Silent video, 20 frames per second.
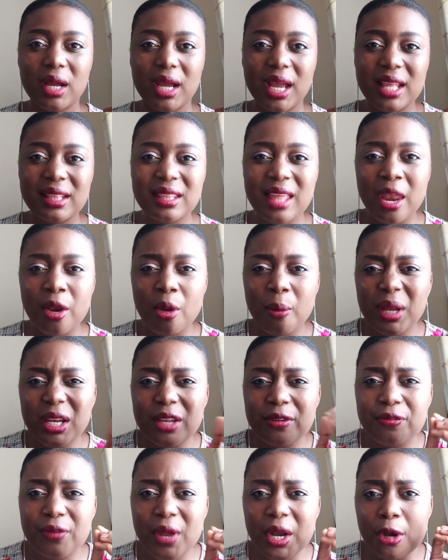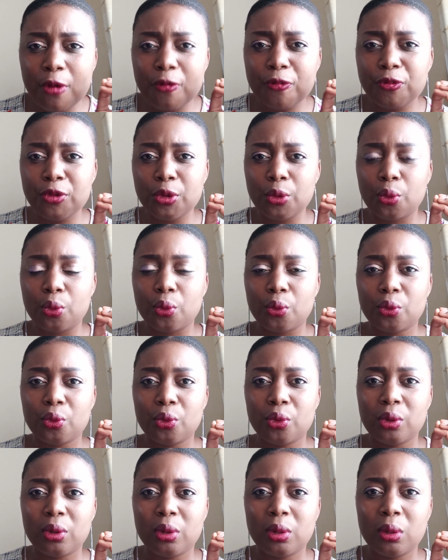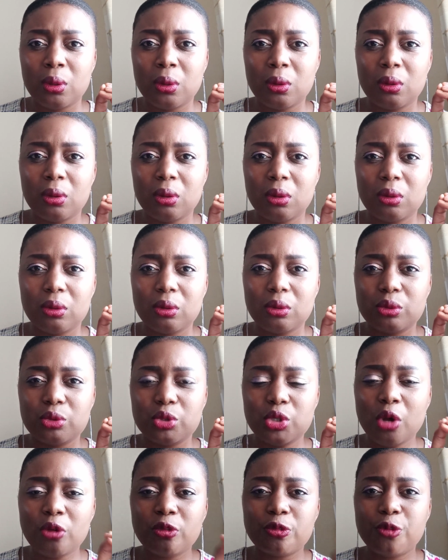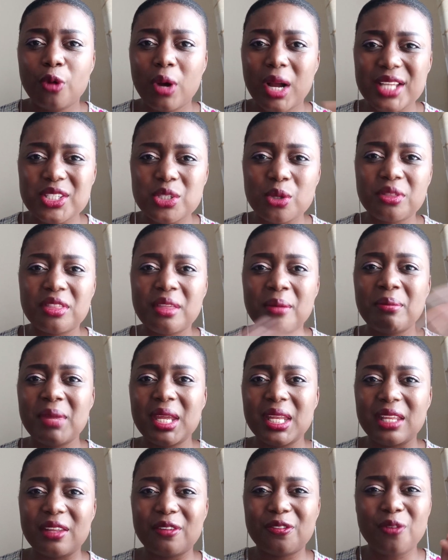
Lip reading: and they're normally very few, Don't focus on the many.